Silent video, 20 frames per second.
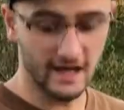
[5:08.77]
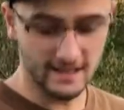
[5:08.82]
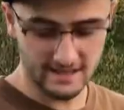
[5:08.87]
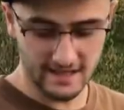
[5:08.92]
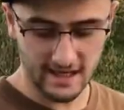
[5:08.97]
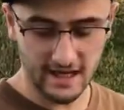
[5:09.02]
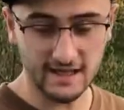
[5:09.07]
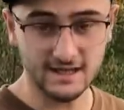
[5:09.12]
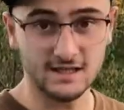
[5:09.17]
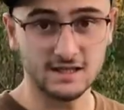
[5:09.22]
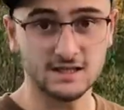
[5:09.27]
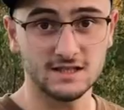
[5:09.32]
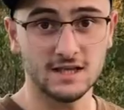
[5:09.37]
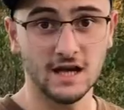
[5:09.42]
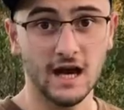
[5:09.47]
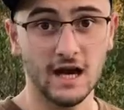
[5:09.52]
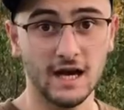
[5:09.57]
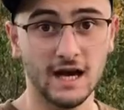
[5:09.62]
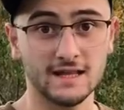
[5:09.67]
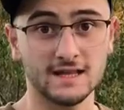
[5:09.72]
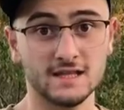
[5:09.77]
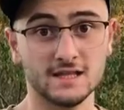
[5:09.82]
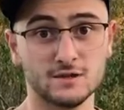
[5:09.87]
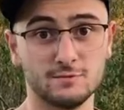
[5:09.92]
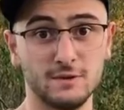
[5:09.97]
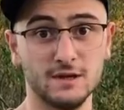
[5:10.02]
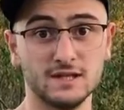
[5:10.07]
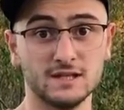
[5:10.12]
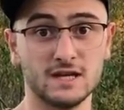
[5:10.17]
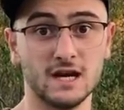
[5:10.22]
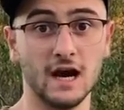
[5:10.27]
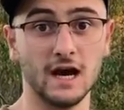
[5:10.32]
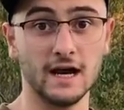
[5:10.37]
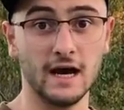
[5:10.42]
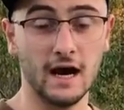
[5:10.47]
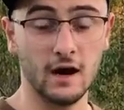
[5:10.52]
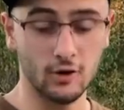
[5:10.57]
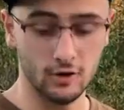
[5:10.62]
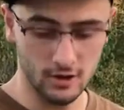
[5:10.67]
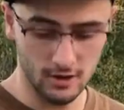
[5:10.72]
guys, I got this piece cut
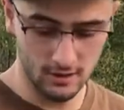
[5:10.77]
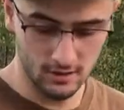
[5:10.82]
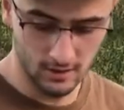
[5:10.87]
out.